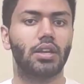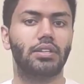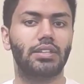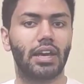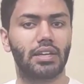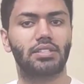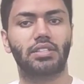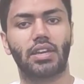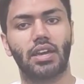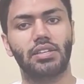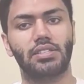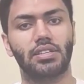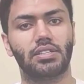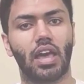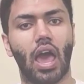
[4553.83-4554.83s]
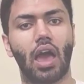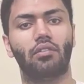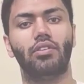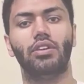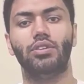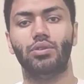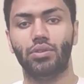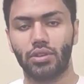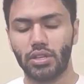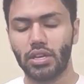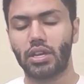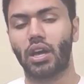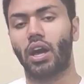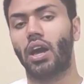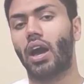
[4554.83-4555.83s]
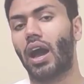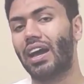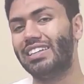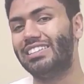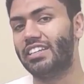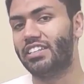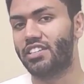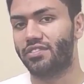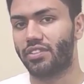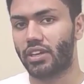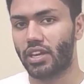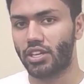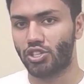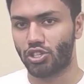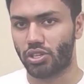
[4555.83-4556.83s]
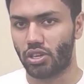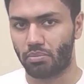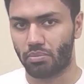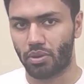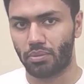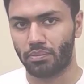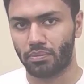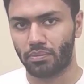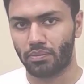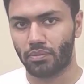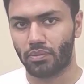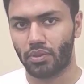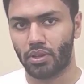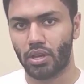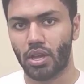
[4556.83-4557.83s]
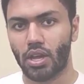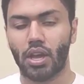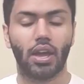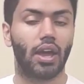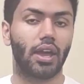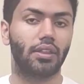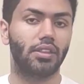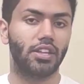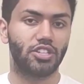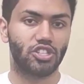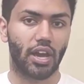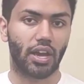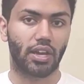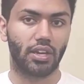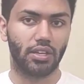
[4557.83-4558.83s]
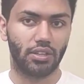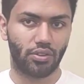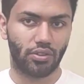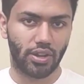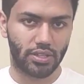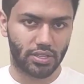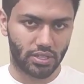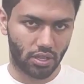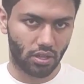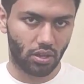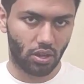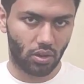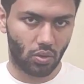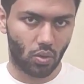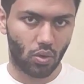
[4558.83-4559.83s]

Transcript: Test cases have a unique identification number, and they check either a single